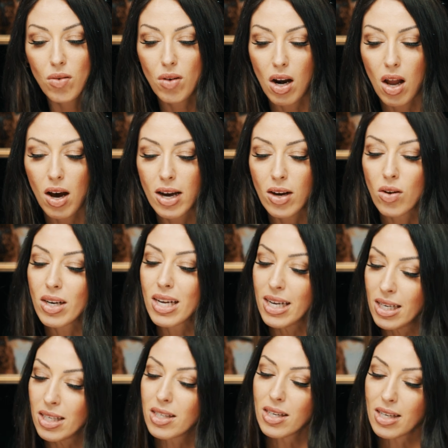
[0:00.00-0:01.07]
relying on
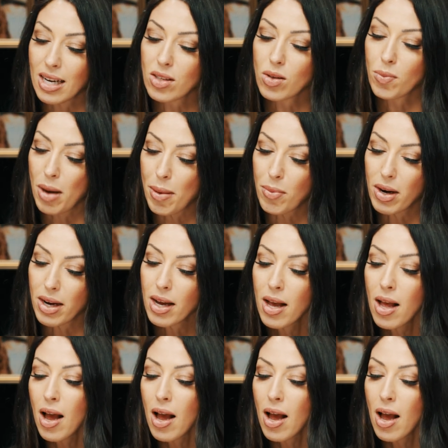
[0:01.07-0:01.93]
incidental memory.